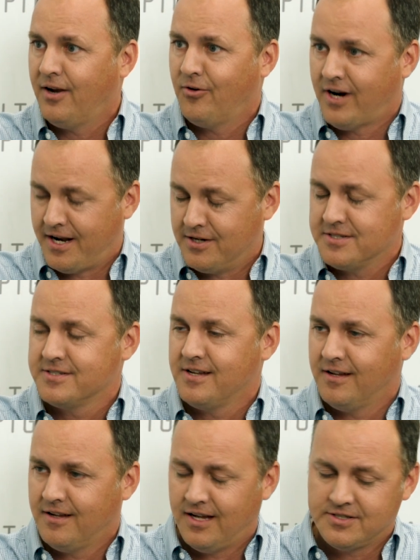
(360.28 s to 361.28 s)

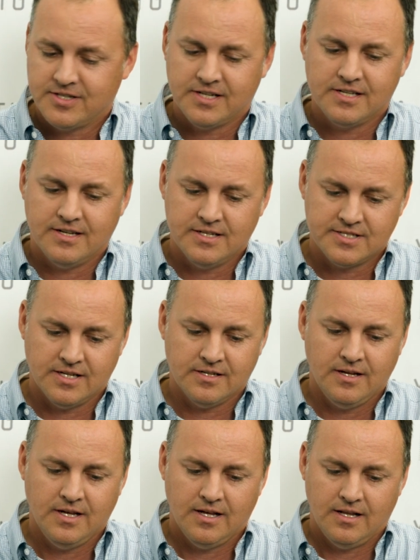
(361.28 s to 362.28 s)
Hyorhinis. It's a
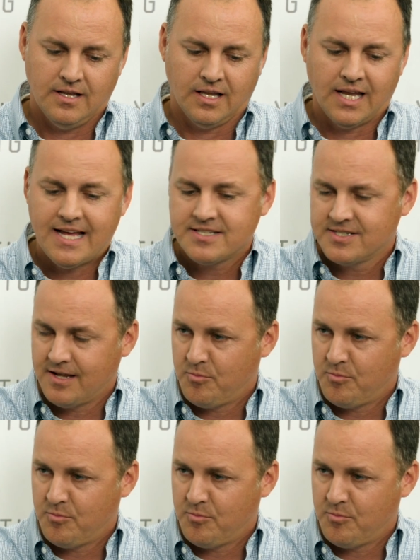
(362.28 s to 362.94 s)
less